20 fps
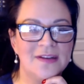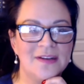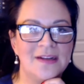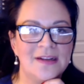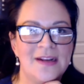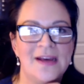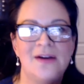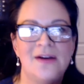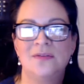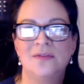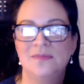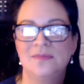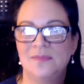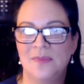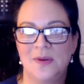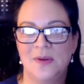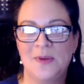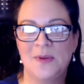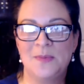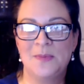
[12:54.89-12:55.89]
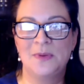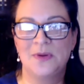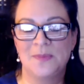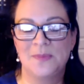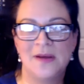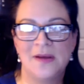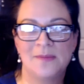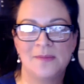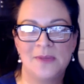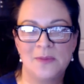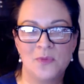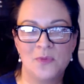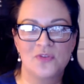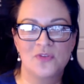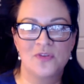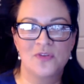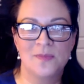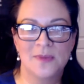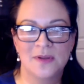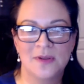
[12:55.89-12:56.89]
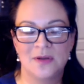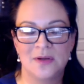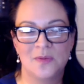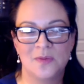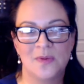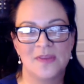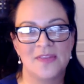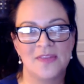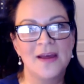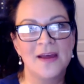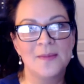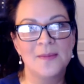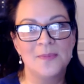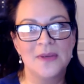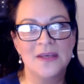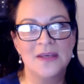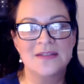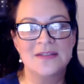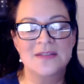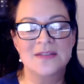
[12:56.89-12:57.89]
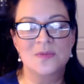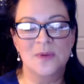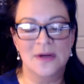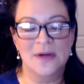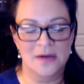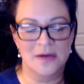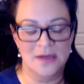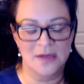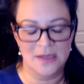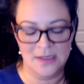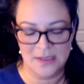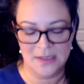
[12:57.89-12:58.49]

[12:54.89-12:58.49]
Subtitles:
and now people are becoming more familiar with that piece, where